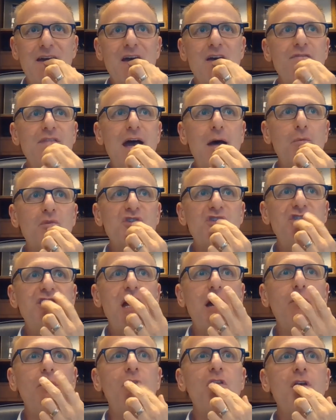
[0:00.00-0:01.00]
That was
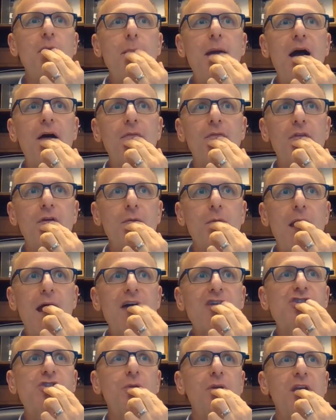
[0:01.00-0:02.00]
double the amount that
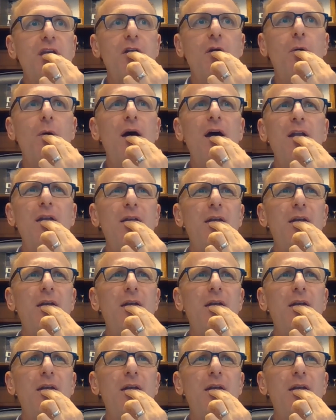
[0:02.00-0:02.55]
actually, you know what?